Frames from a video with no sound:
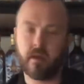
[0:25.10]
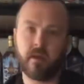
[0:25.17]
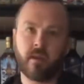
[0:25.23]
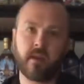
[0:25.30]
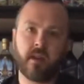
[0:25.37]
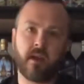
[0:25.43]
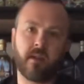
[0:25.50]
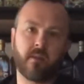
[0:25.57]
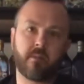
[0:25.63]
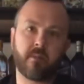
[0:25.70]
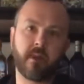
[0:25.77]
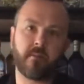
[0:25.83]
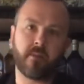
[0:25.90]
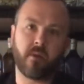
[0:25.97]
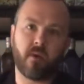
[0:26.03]
Now a lot of
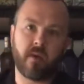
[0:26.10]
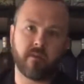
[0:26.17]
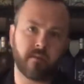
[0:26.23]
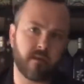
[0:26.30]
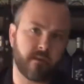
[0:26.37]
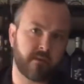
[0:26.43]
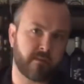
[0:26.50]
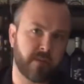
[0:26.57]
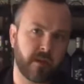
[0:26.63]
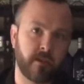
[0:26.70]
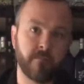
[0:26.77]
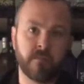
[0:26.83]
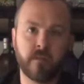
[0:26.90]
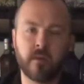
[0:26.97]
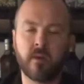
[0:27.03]
people always ask me,
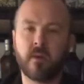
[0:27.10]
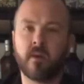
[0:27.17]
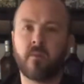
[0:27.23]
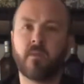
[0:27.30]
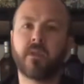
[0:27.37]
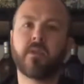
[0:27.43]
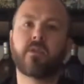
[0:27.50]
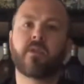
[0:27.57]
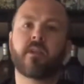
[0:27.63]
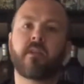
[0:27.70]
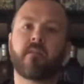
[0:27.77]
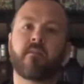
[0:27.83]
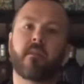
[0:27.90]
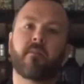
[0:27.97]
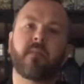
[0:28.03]
when you're drinking
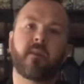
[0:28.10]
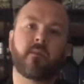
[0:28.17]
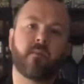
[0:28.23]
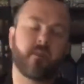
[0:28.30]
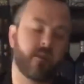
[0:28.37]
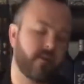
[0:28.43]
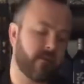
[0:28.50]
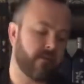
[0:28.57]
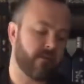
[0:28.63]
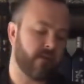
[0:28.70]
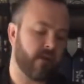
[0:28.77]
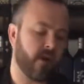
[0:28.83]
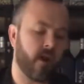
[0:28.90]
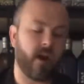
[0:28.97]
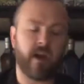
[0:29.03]
something with this
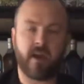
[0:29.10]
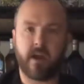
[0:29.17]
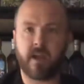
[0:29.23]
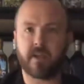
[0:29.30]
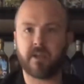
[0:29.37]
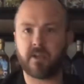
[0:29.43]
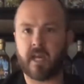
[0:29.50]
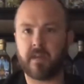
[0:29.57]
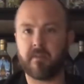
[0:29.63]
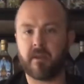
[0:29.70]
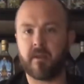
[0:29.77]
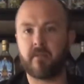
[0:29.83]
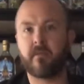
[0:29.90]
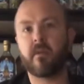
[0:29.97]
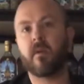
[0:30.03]
high age statement,
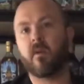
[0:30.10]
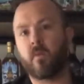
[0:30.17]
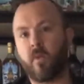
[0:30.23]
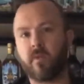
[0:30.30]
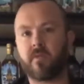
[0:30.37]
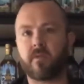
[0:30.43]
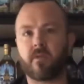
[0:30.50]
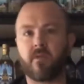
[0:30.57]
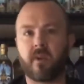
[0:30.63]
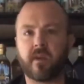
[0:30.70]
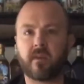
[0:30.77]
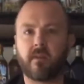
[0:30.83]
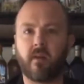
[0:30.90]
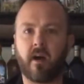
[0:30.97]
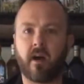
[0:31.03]
what's the correct
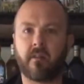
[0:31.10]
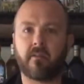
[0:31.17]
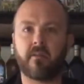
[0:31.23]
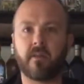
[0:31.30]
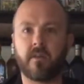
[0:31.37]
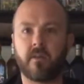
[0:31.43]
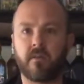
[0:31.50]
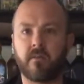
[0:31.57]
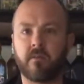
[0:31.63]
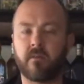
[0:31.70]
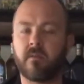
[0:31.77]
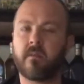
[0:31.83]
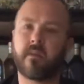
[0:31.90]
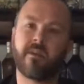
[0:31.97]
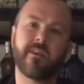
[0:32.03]
glass to use?
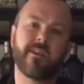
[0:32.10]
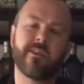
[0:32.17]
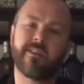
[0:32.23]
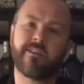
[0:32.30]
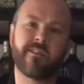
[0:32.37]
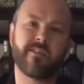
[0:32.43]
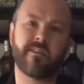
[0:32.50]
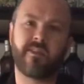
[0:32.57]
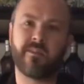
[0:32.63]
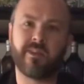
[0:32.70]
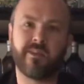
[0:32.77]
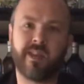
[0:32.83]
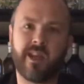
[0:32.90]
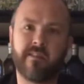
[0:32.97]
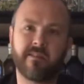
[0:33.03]
There is no real
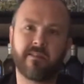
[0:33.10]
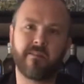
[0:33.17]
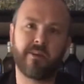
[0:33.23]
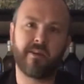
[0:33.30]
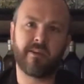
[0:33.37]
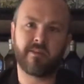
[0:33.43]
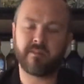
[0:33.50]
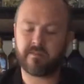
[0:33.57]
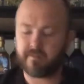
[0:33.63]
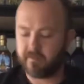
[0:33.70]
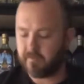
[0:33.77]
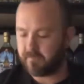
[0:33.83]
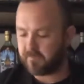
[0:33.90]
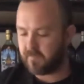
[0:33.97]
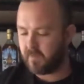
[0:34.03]
answer, to be honest.
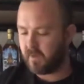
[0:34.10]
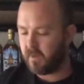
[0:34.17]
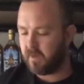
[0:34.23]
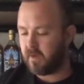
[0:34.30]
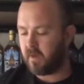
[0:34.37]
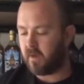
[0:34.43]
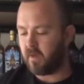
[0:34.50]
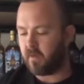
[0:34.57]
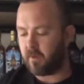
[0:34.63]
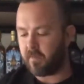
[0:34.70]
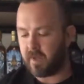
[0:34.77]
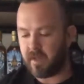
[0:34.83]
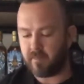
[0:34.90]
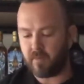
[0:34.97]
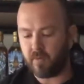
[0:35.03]
A lot of
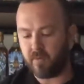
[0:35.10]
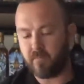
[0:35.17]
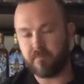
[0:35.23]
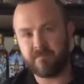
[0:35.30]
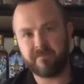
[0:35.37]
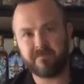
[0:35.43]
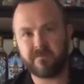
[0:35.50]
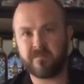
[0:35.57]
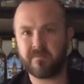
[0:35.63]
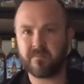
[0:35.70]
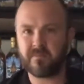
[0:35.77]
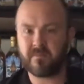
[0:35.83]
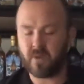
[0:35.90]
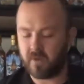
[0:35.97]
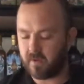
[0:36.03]
people
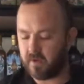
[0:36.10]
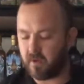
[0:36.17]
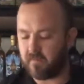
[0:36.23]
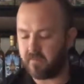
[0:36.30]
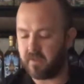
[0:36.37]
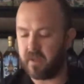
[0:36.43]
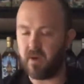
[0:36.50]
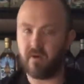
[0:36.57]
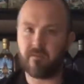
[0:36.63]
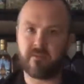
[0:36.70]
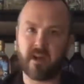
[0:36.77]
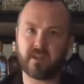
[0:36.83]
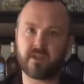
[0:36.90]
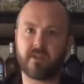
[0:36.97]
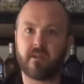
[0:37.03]
go for the
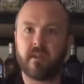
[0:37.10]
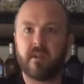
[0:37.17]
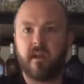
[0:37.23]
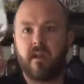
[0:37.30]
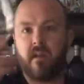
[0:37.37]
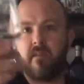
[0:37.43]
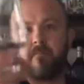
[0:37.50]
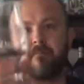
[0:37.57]
old-fashioned Glencairn,